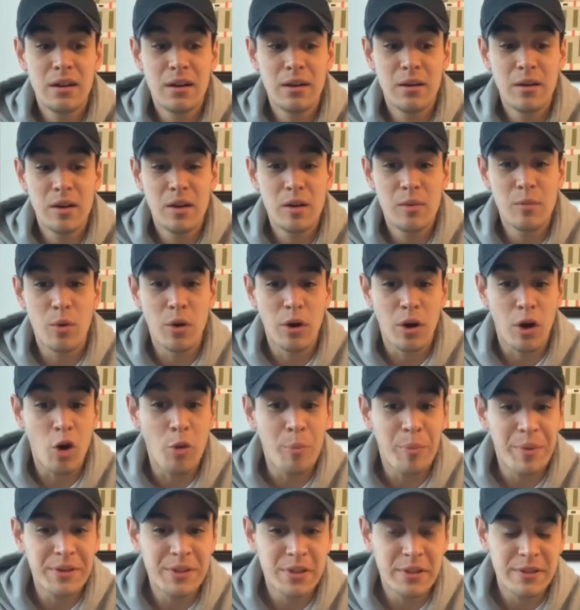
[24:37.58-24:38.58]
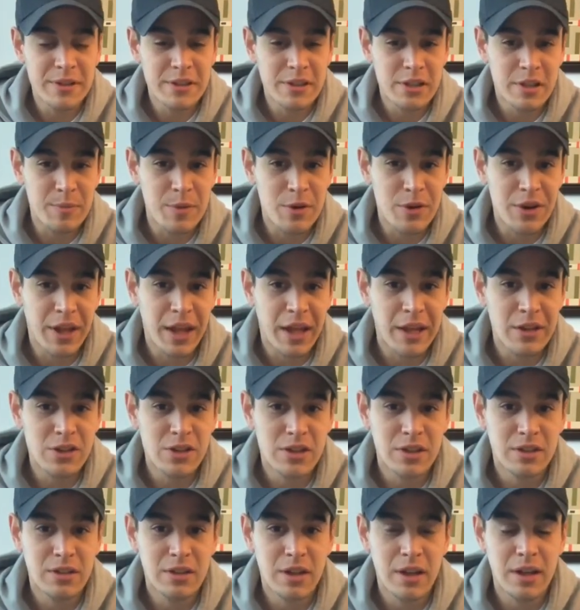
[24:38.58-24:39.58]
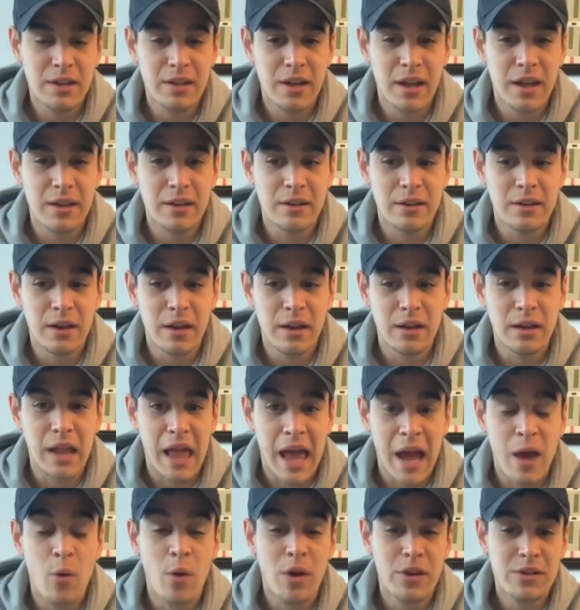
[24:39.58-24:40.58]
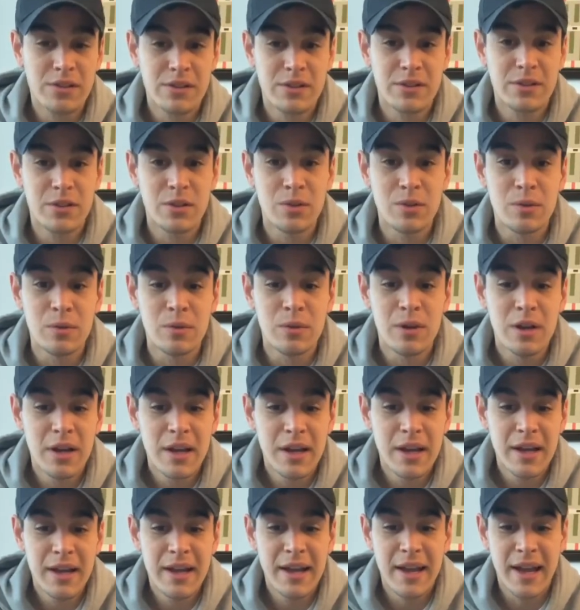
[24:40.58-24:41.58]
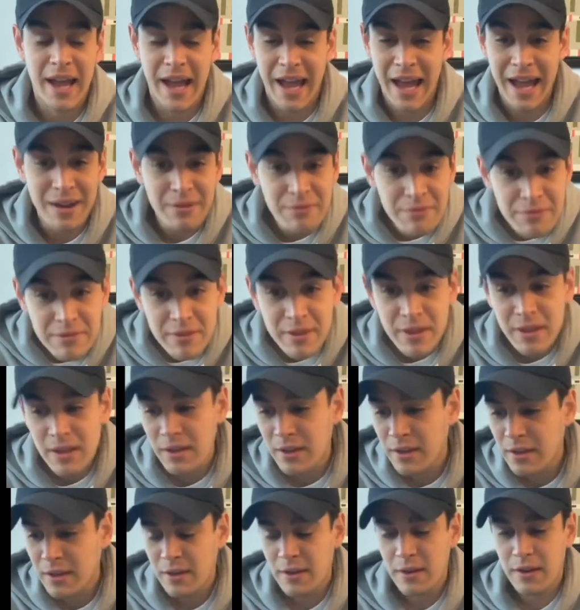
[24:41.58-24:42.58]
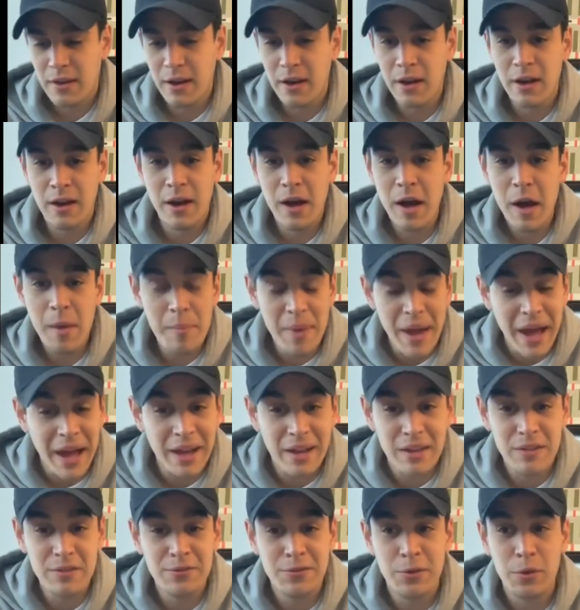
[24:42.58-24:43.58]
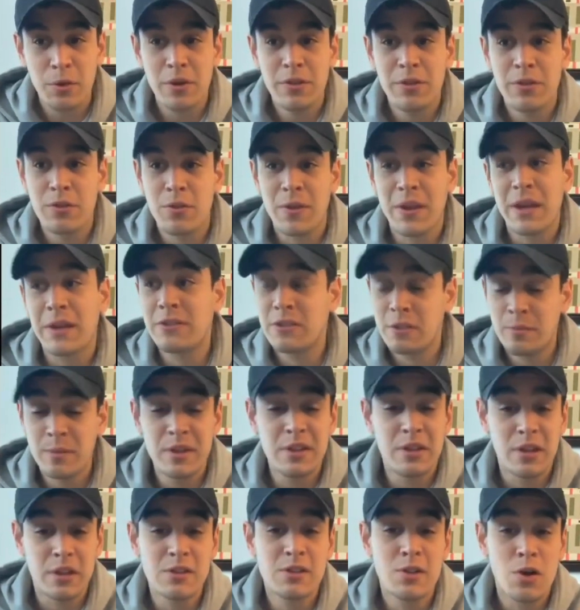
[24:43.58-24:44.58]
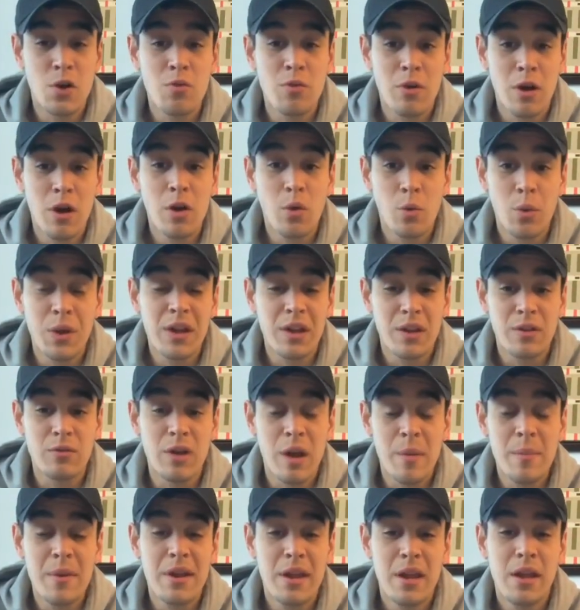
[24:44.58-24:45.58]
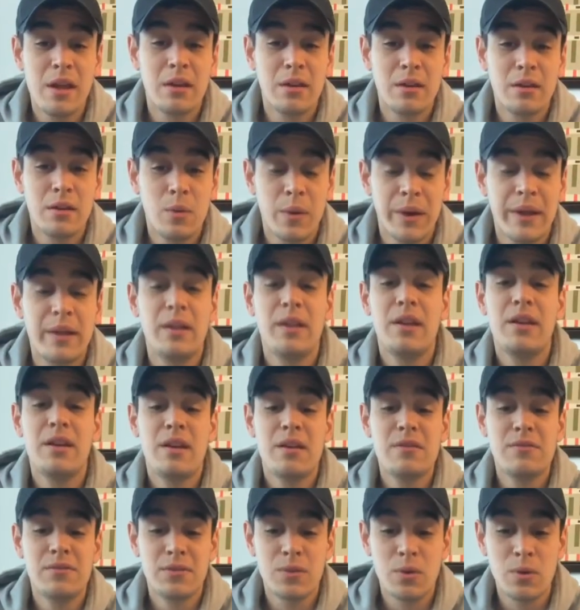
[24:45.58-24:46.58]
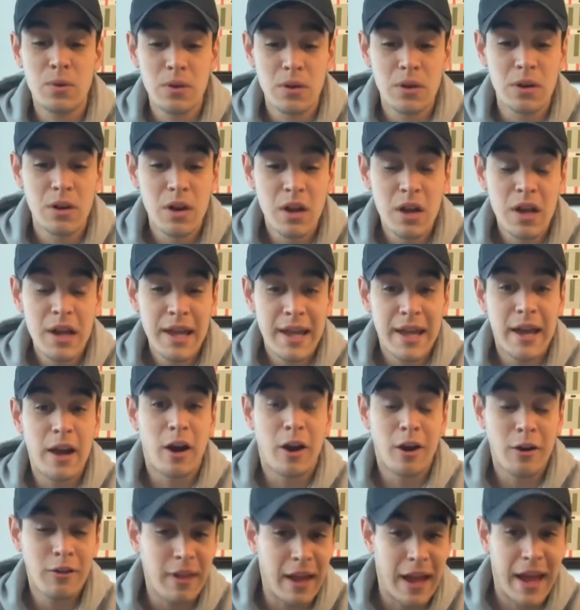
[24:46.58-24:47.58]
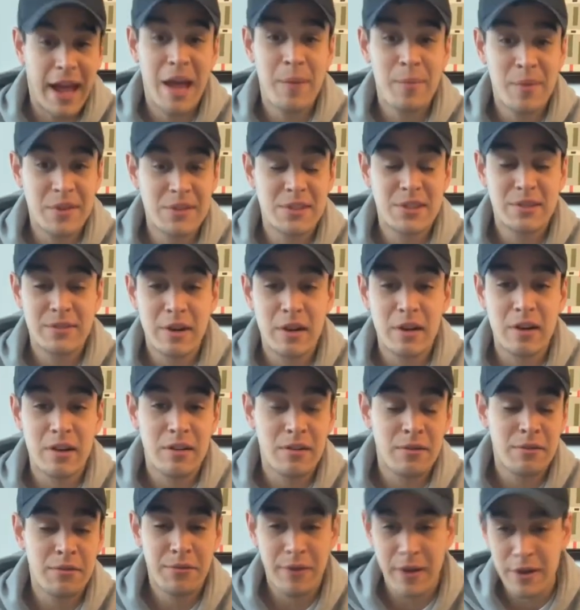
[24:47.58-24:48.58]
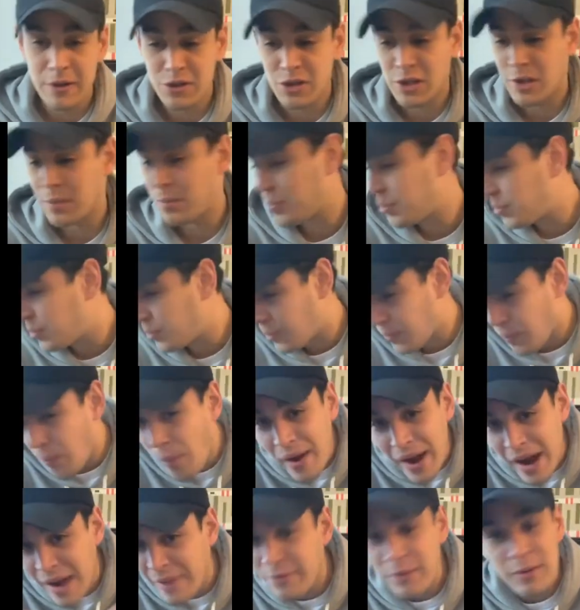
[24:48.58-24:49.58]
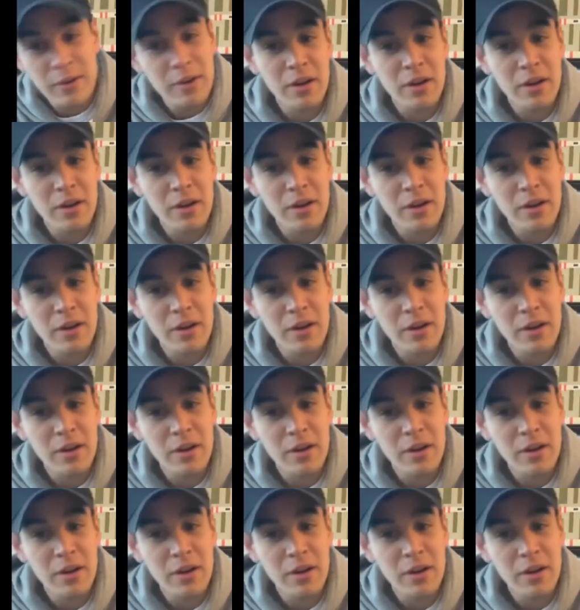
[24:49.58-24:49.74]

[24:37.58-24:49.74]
more open to this communication and allow us to have a back and forth so that if something does go wrong, we can remedy it quickly enough? Or are the habits of our friendship, whatever,